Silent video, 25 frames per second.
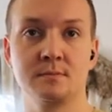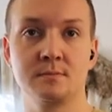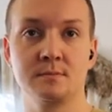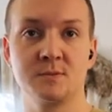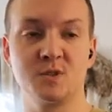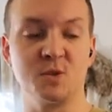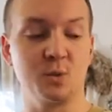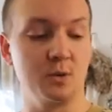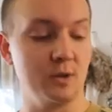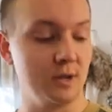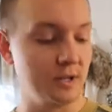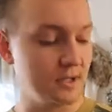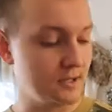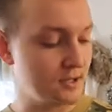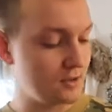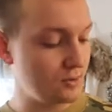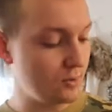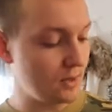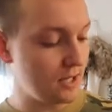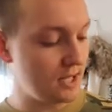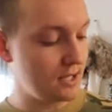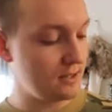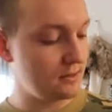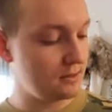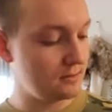So we're like,
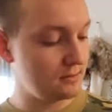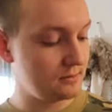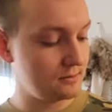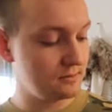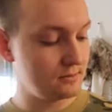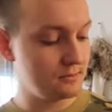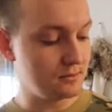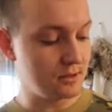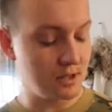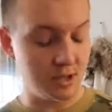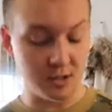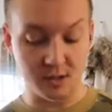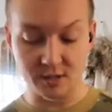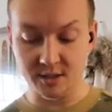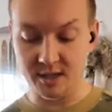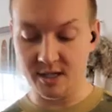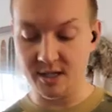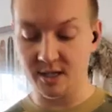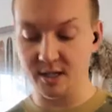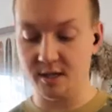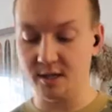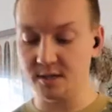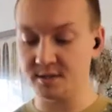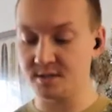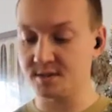sweet, I'll
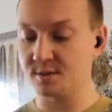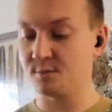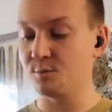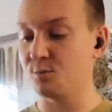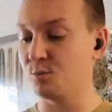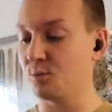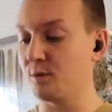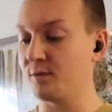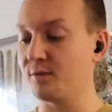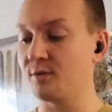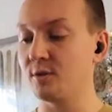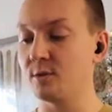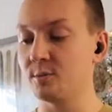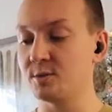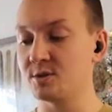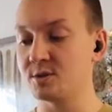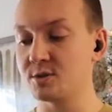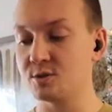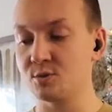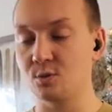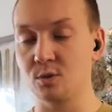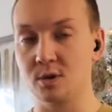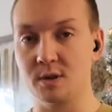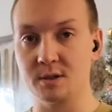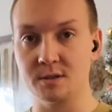get some
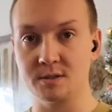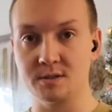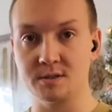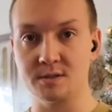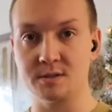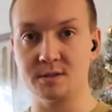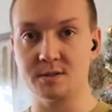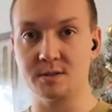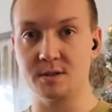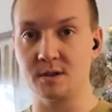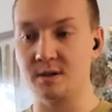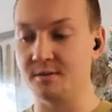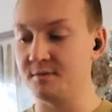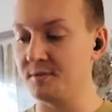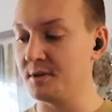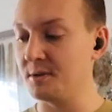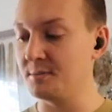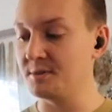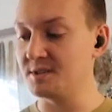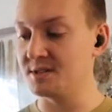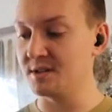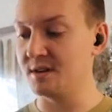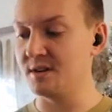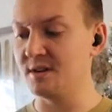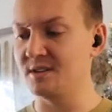refurbished ones off
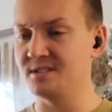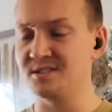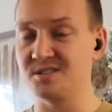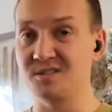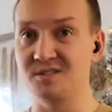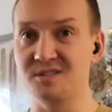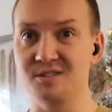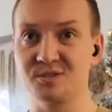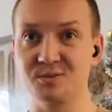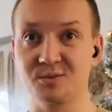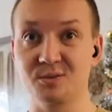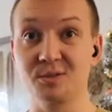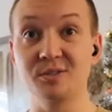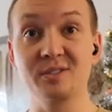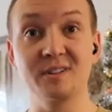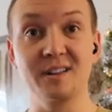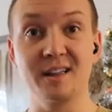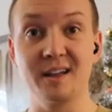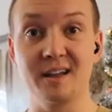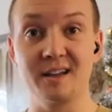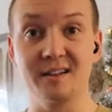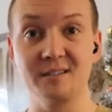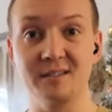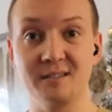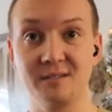Amazon. So these were only
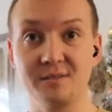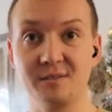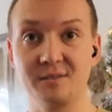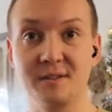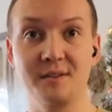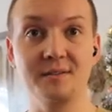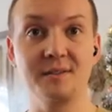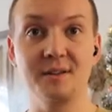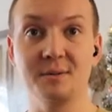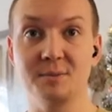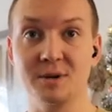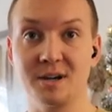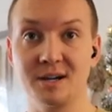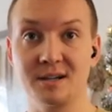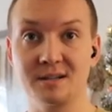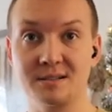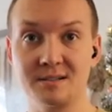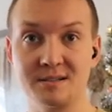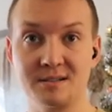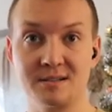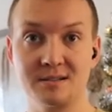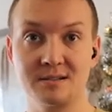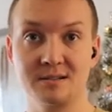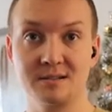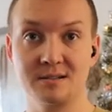like
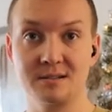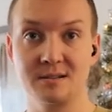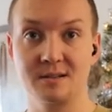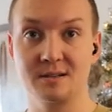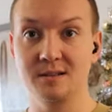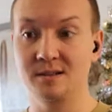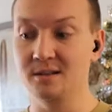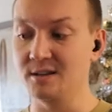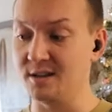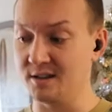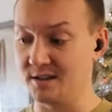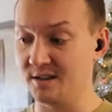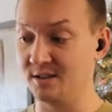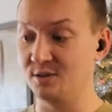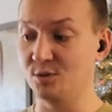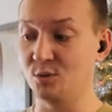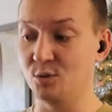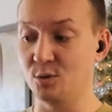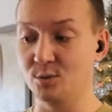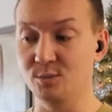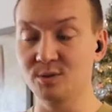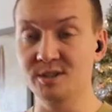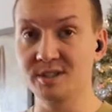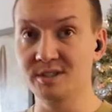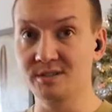$50. I think
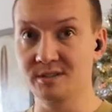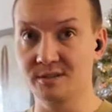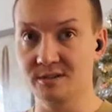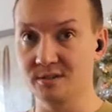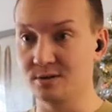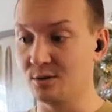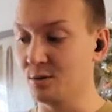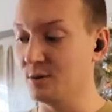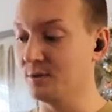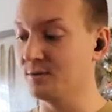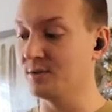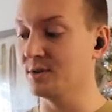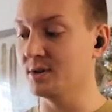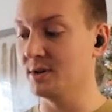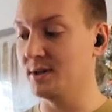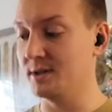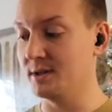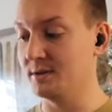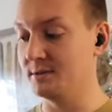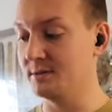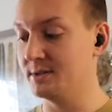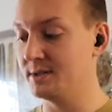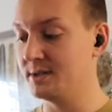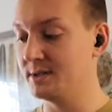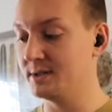normally they're over
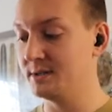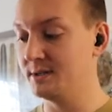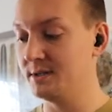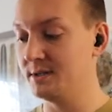100